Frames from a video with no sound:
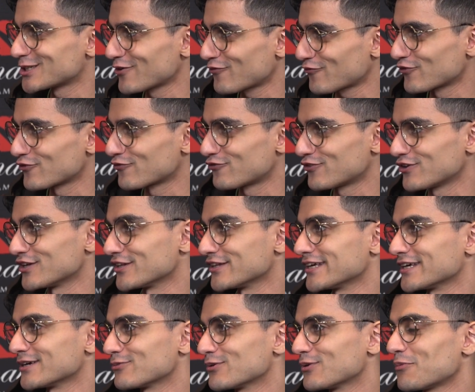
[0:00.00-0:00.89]
a different
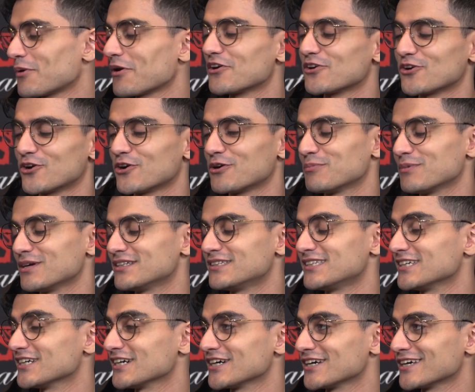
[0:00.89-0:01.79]
feeling. When we already
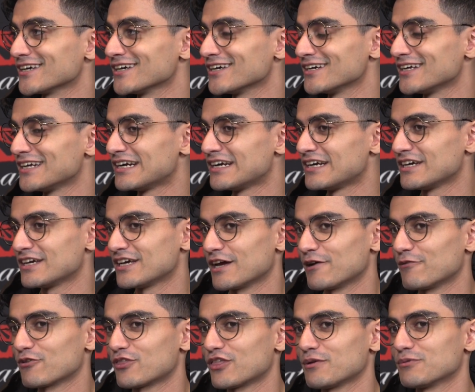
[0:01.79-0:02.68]
made TI,
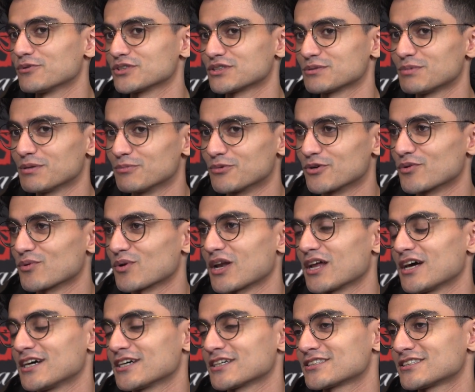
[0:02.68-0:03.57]
everything was a bit more
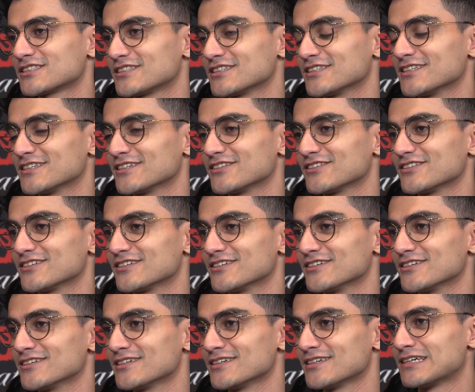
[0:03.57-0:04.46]
relaxed, and
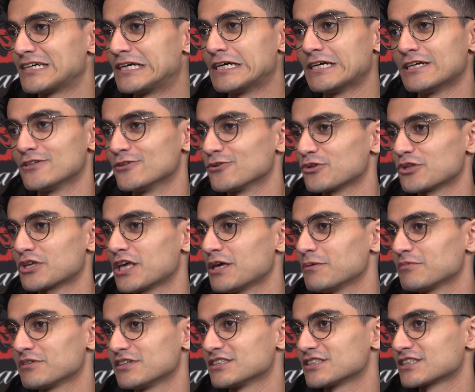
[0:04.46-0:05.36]
no, the
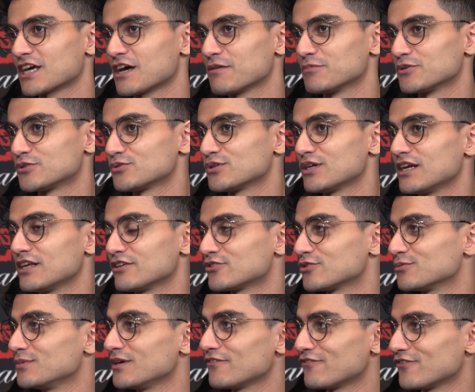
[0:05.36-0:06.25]
game against Gambit really,
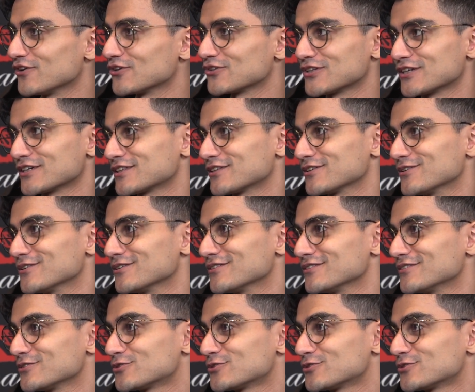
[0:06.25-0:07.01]
to me, felt like the